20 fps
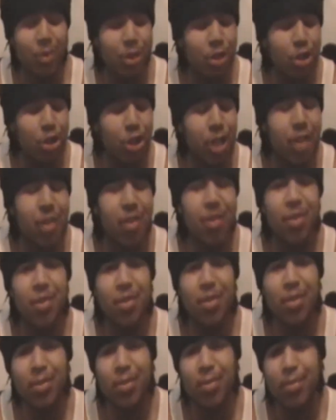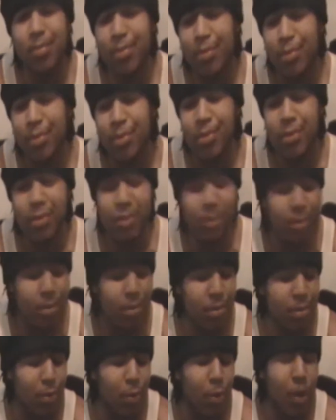Tris,
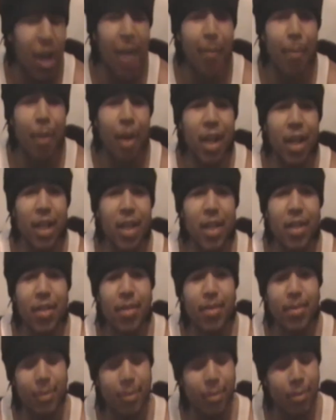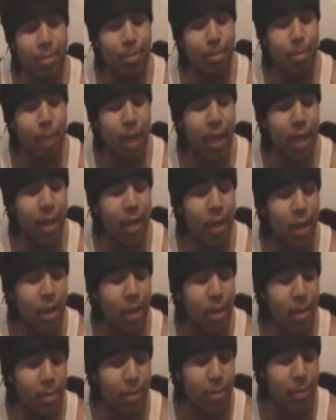Y Money, Bailey,
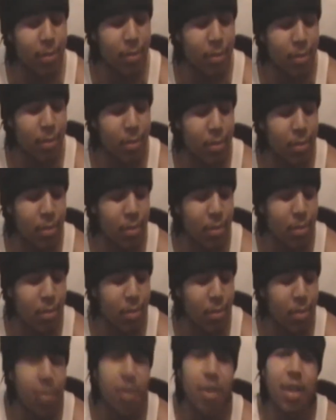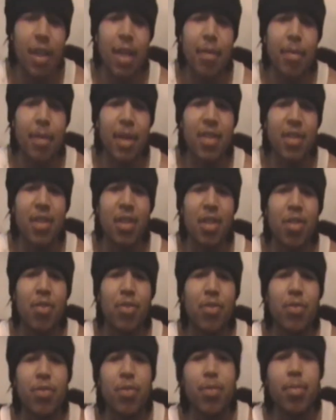and myself,
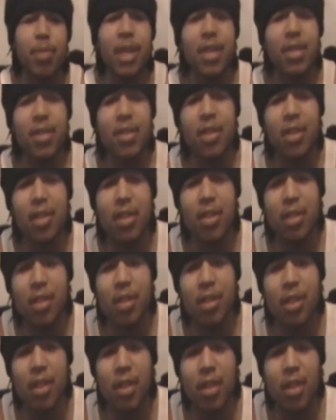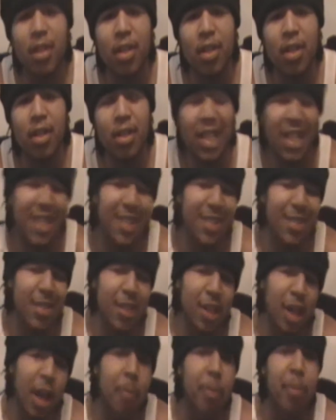basically. That's
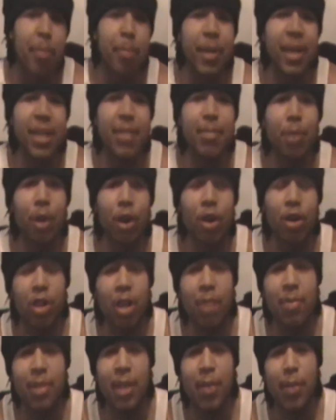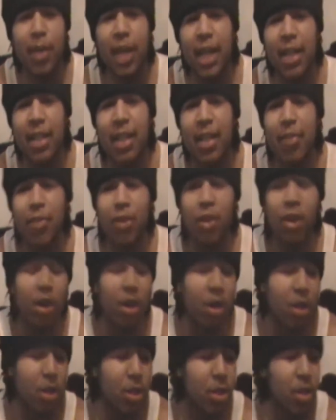up in Pittsburgh, you know what I'm saying? We got DEF
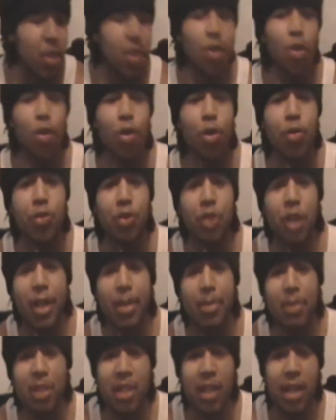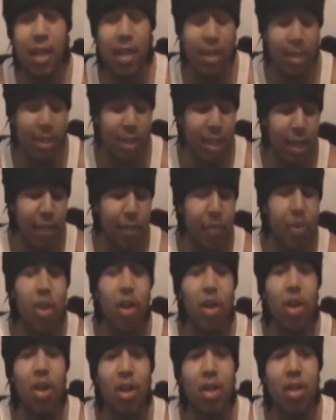CON North, you know what I'm saying?
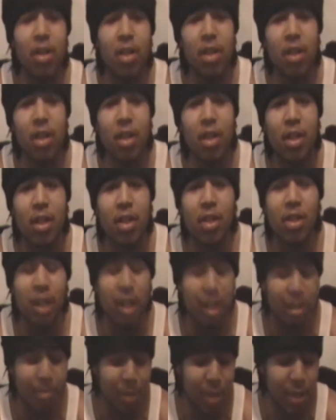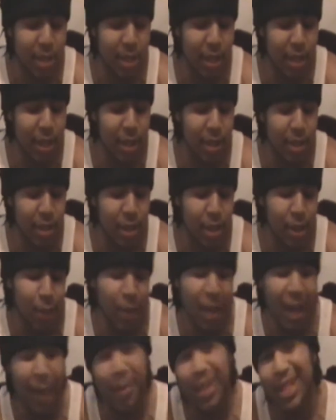Teflon, you know what I'm saying?
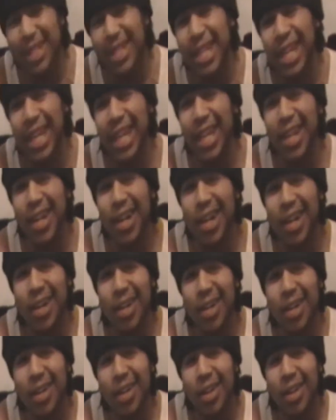We got Miss Nina.